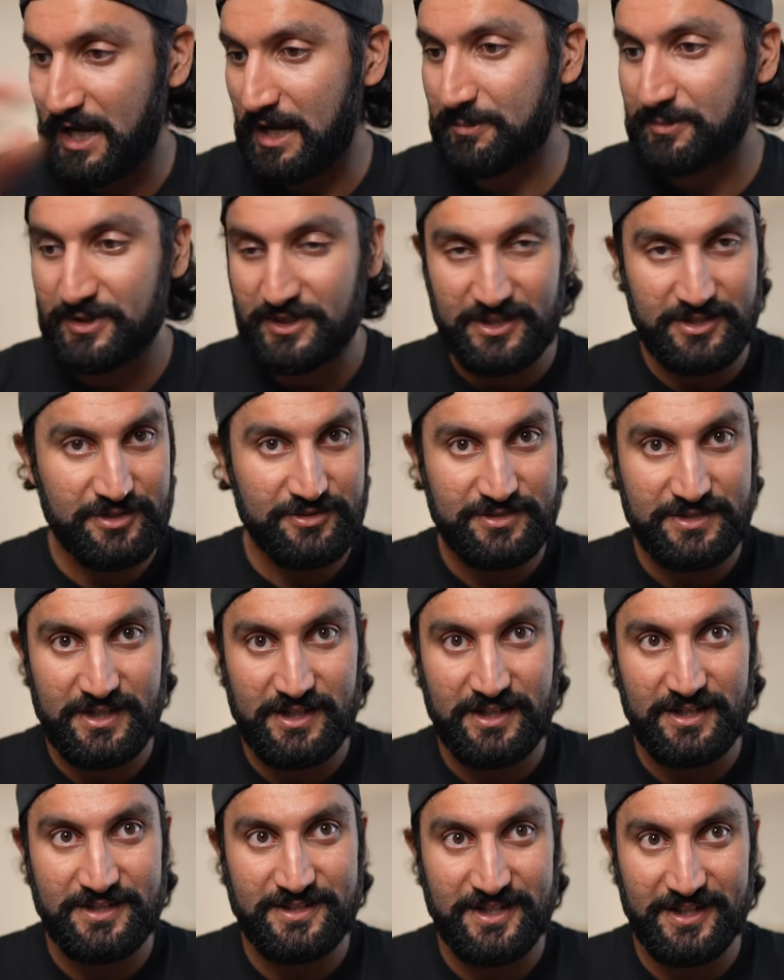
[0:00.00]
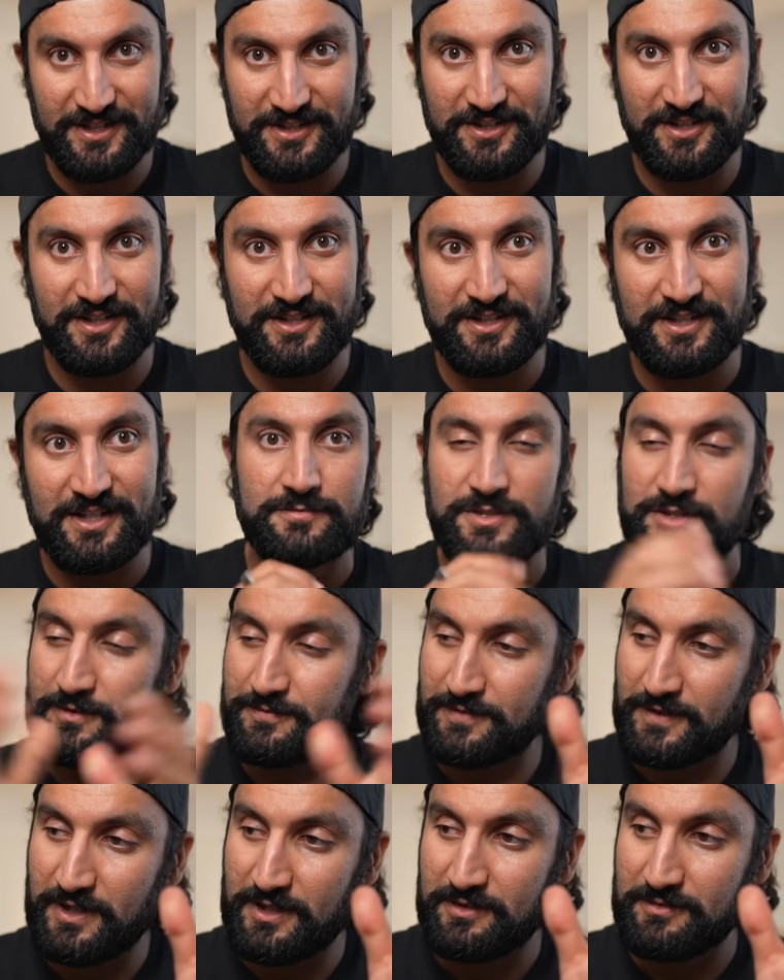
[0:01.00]
I'm gonna use it and take it on. So
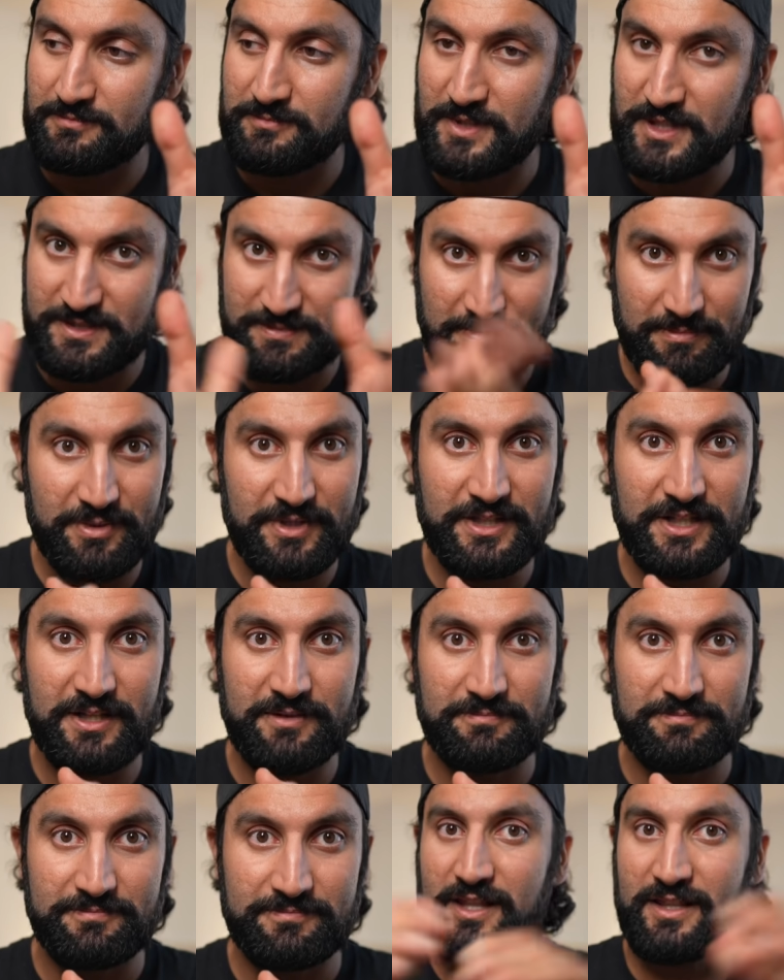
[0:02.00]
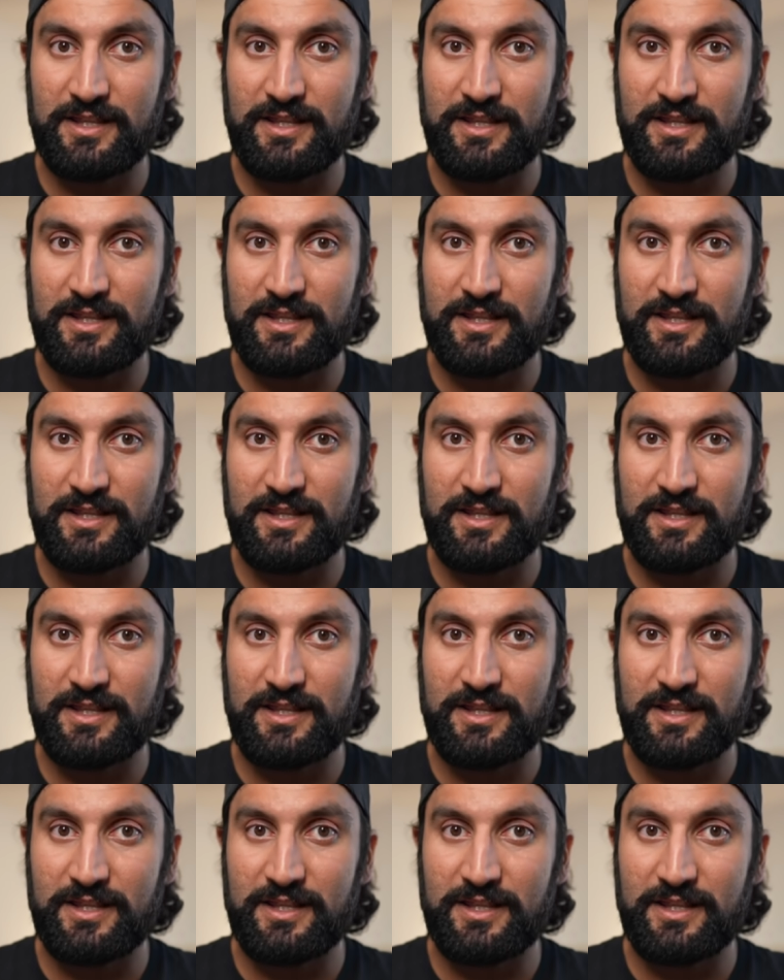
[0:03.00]
far, it's been pretty good.